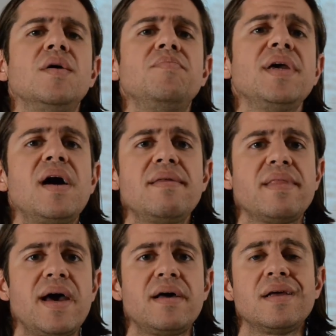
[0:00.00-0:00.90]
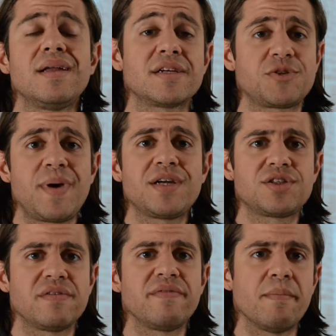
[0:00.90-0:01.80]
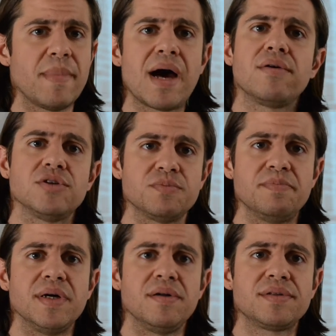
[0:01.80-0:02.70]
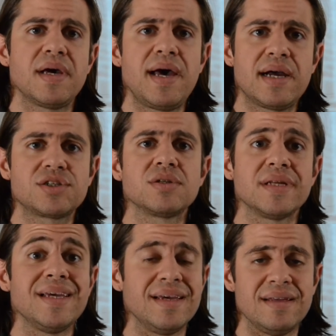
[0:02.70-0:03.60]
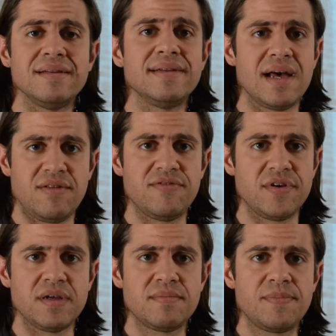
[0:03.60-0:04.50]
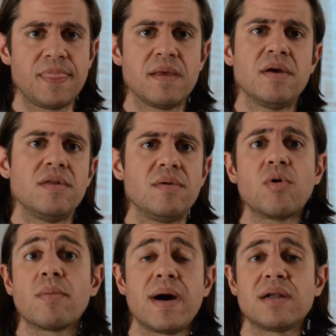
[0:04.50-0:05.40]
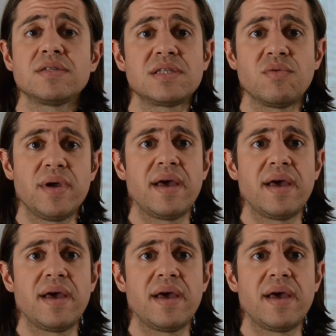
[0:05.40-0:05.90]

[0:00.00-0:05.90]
Beyond that, an expansion of the models built actually in Delphi. The more models that we